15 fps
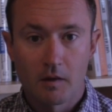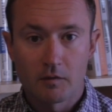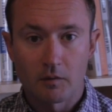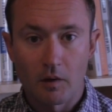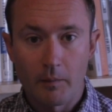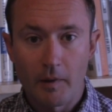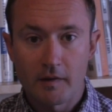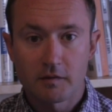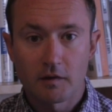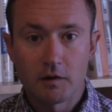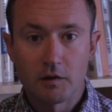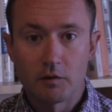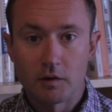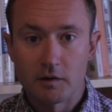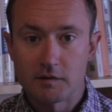So I'm
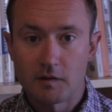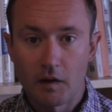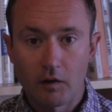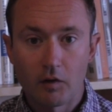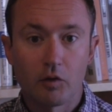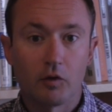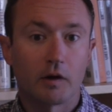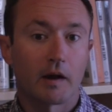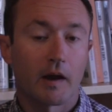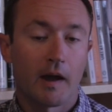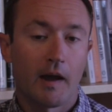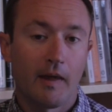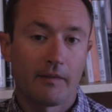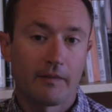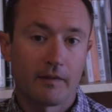asking you to take a look
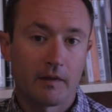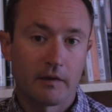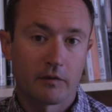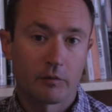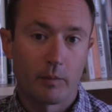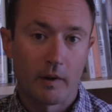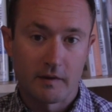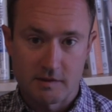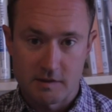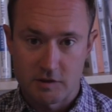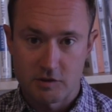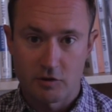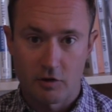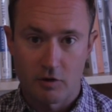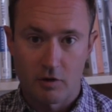at these
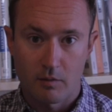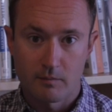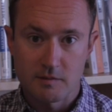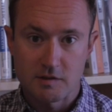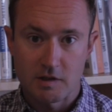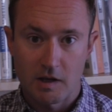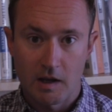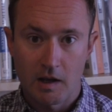basic terms